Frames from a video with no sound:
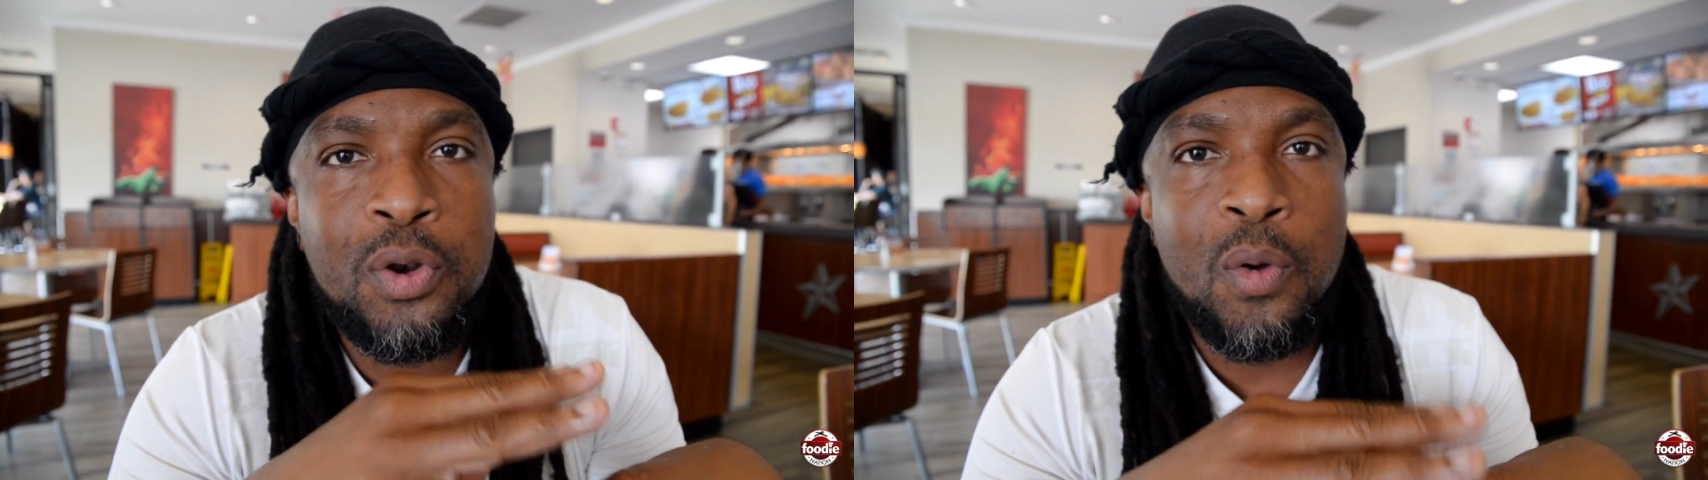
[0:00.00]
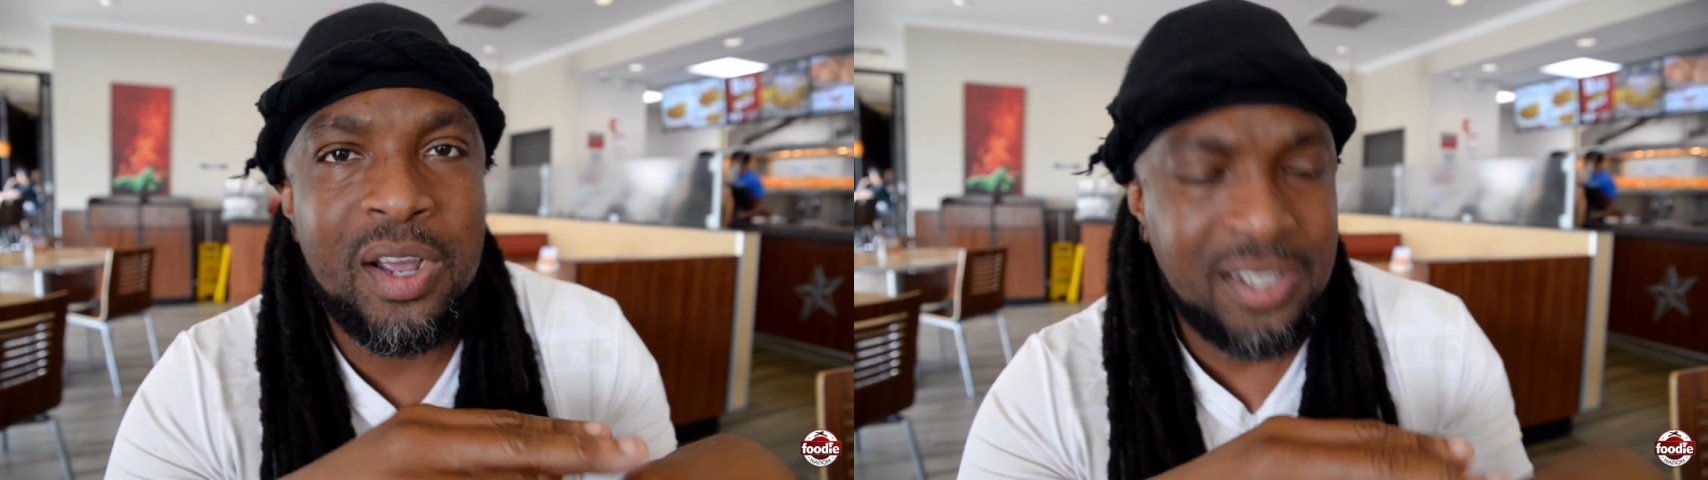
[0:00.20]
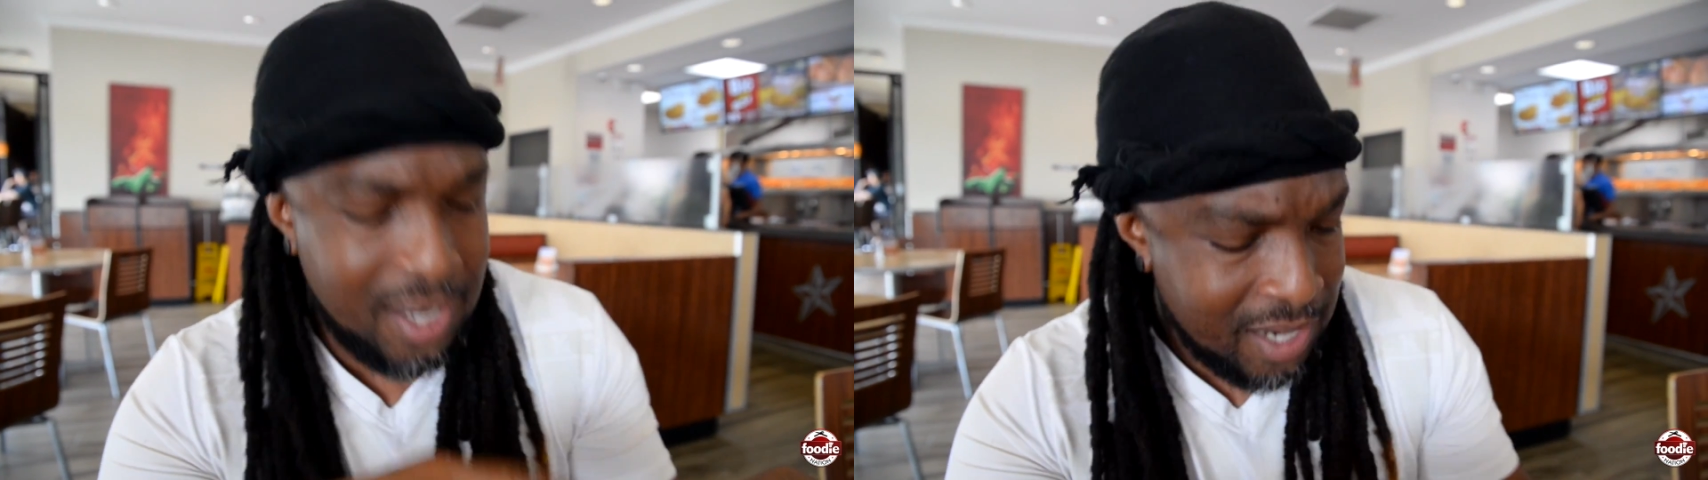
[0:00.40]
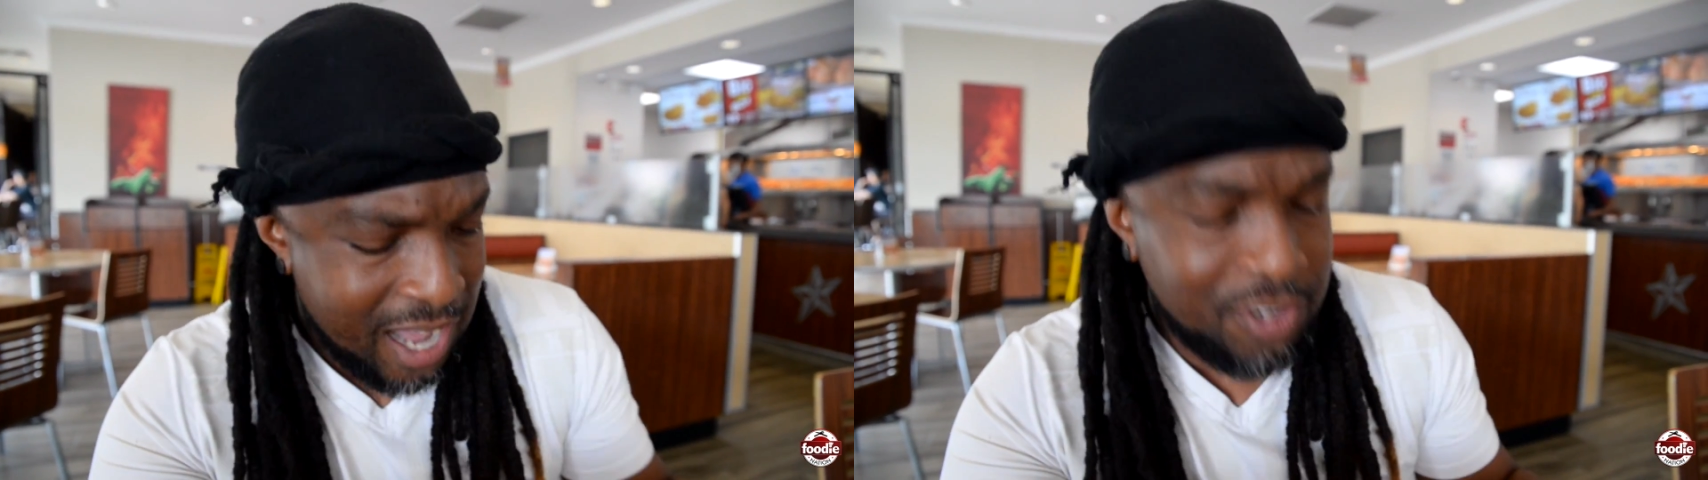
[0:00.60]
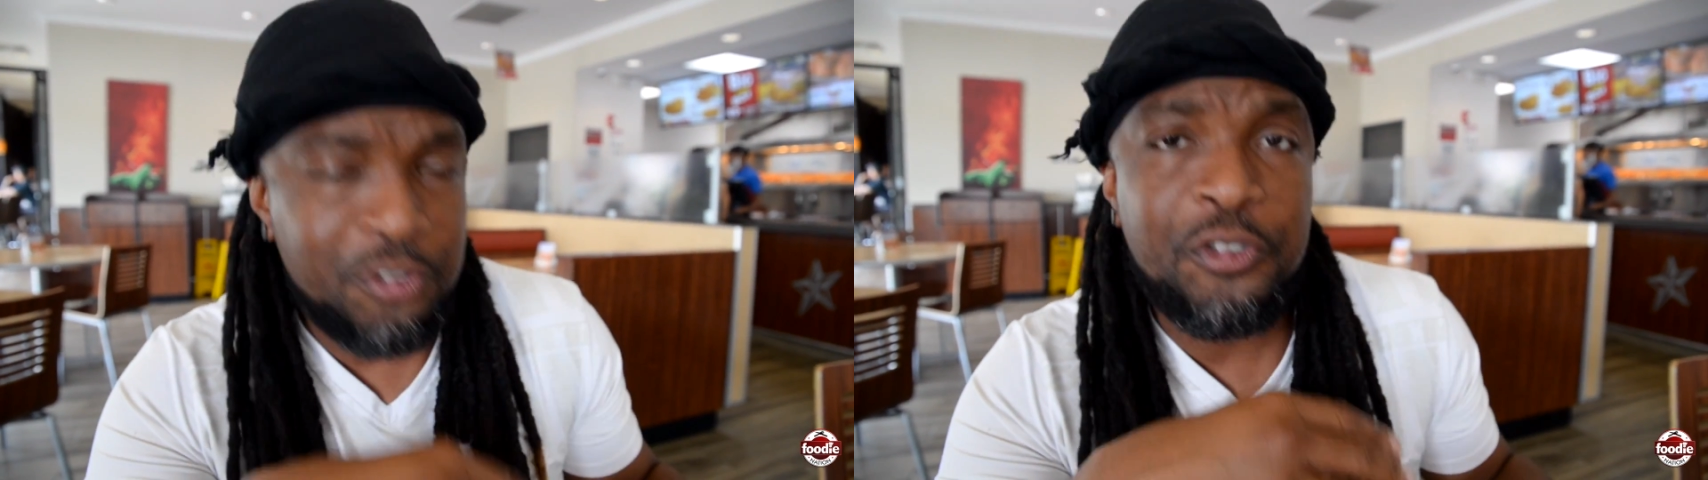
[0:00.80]
No, it's a
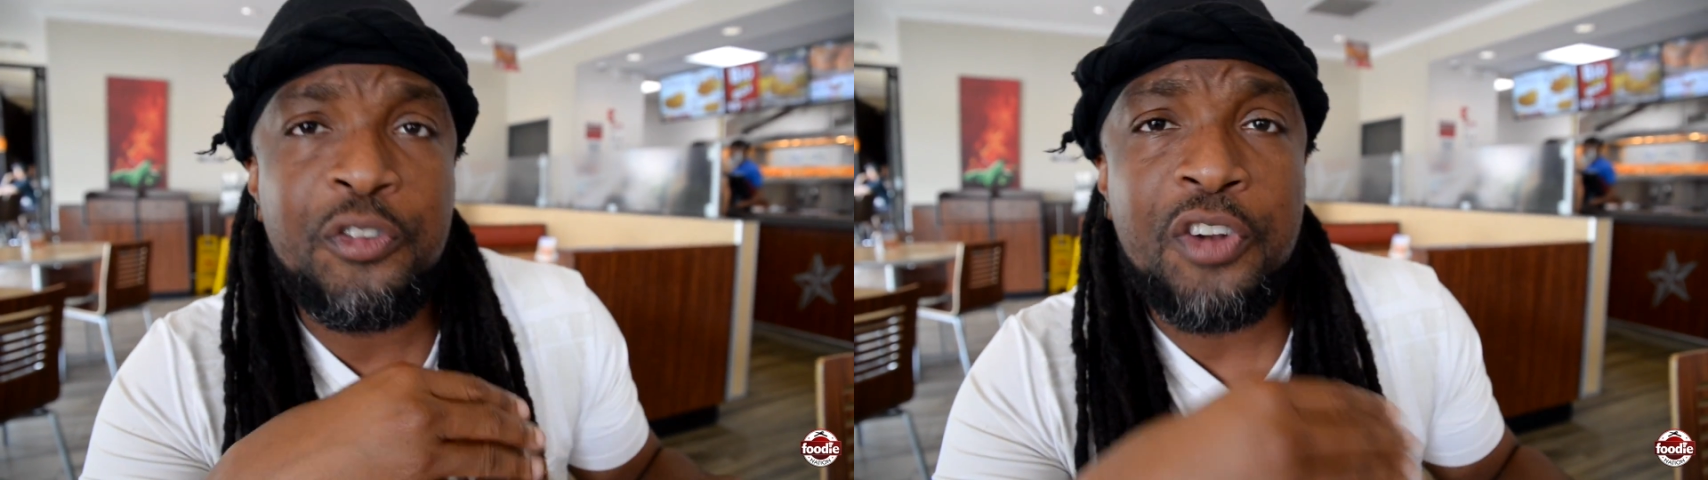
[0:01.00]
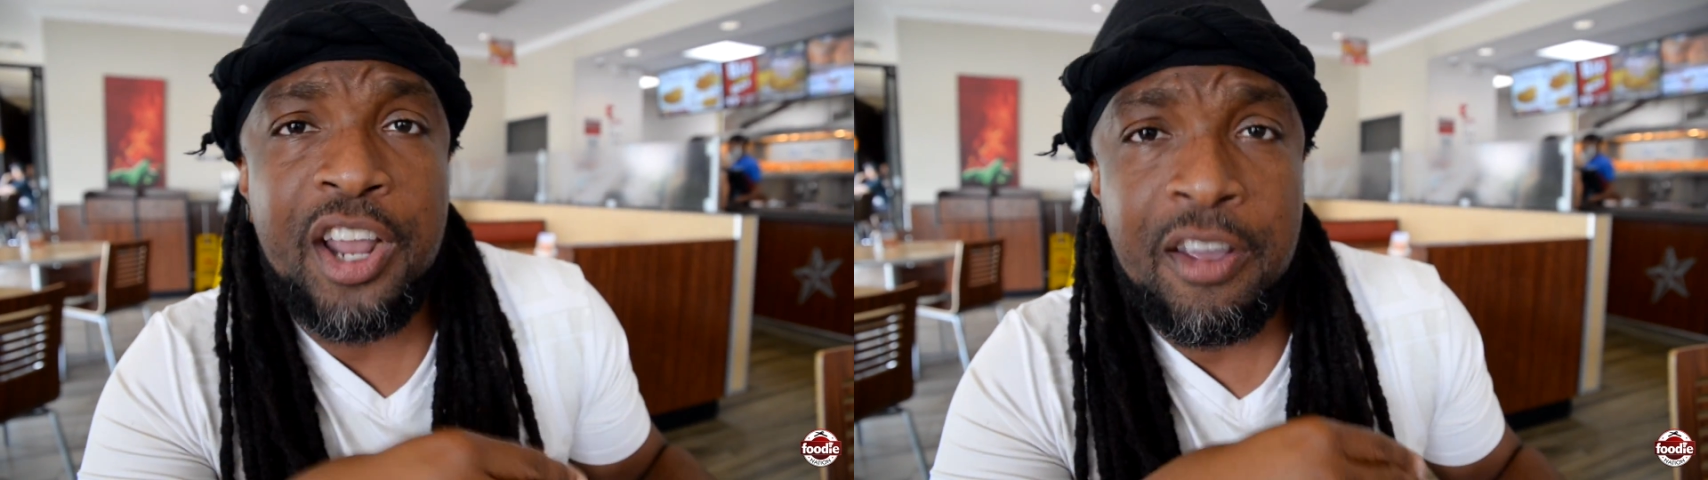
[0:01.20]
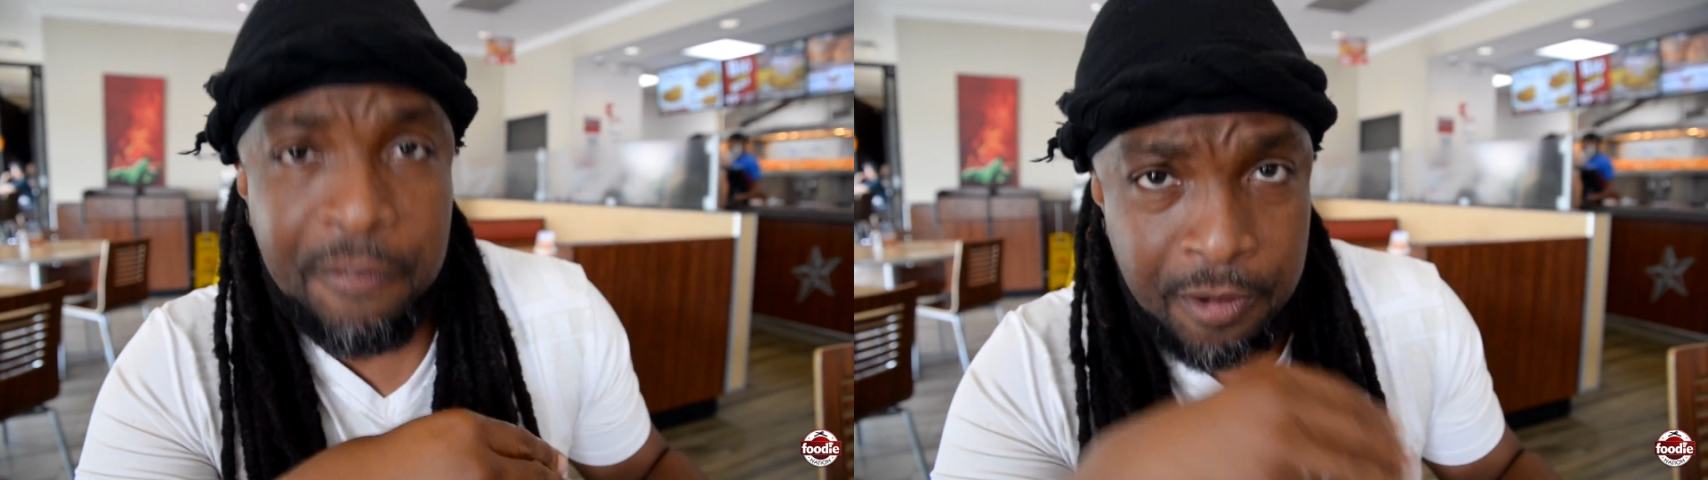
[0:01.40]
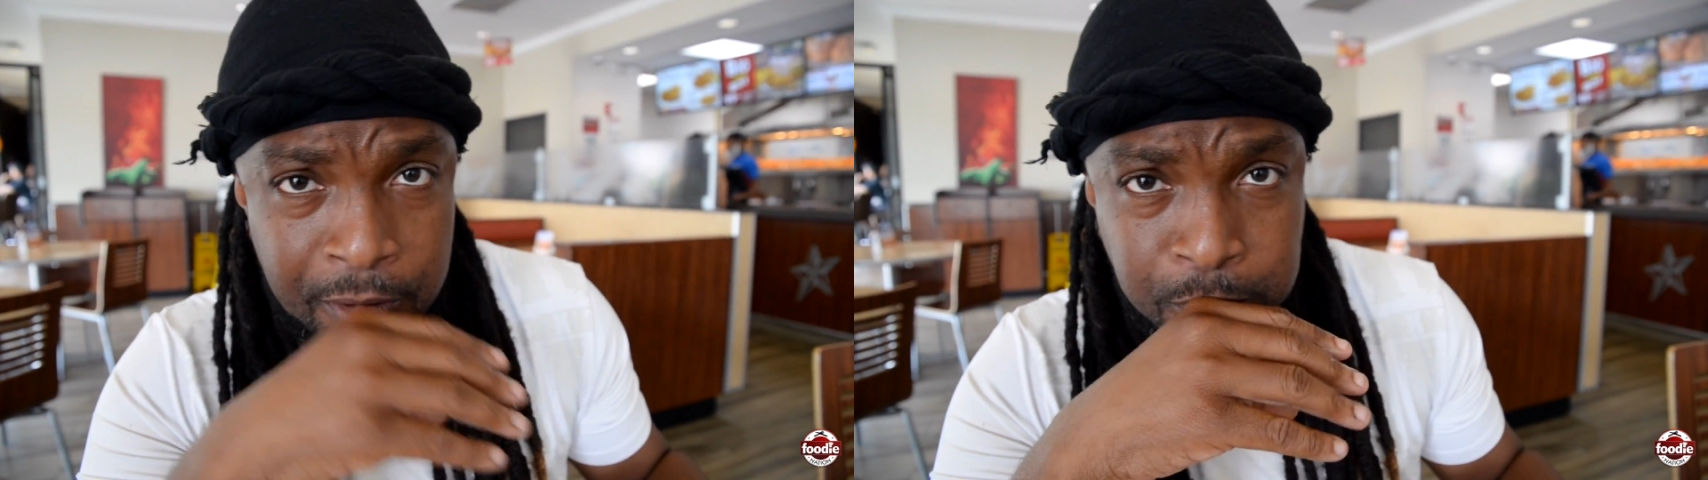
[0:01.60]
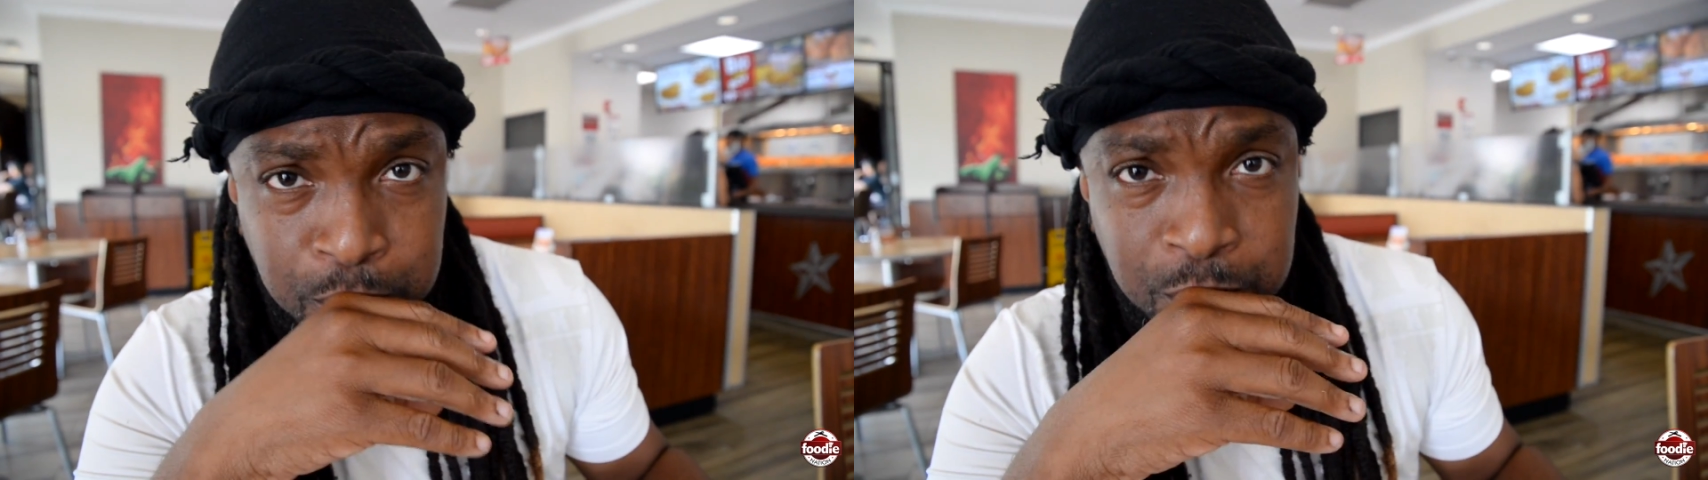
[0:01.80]
nice flavor